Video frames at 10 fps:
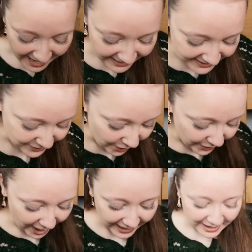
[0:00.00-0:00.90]
it's
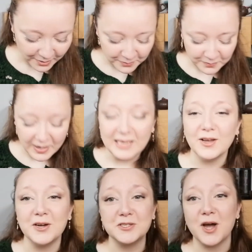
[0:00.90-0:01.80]
not a
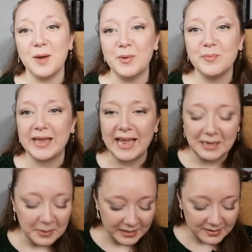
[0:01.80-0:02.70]
large garment by
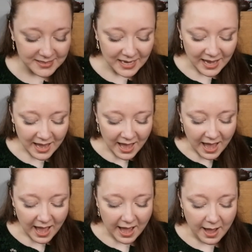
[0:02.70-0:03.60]
any means,
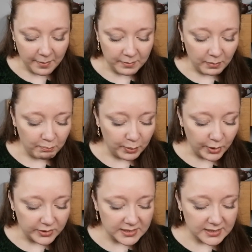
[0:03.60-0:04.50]

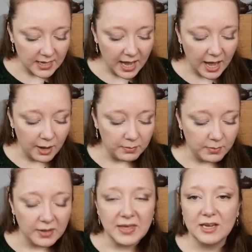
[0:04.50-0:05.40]
but
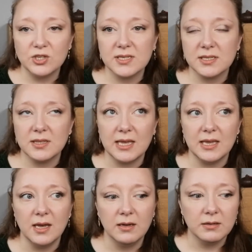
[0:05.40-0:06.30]
I think just
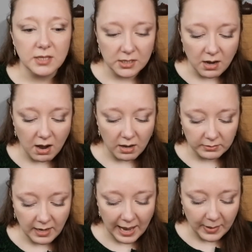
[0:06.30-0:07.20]
the
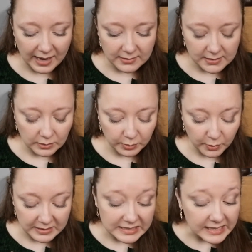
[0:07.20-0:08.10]
yarn, how it ends up
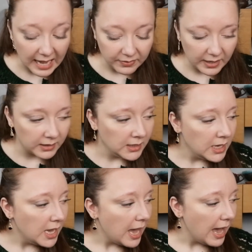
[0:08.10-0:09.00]
coming together,
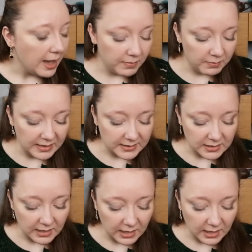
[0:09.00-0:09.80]
means that